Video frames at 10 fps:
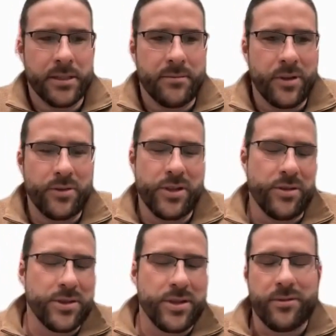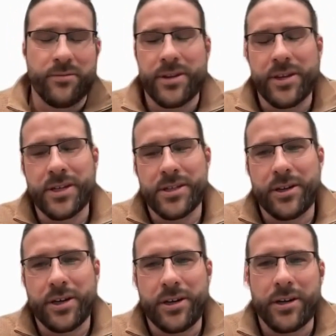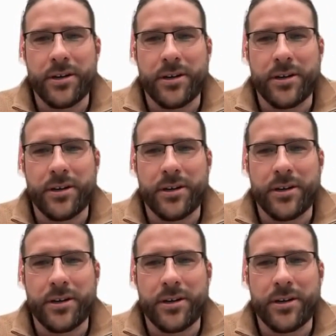usually there's the three things that occur.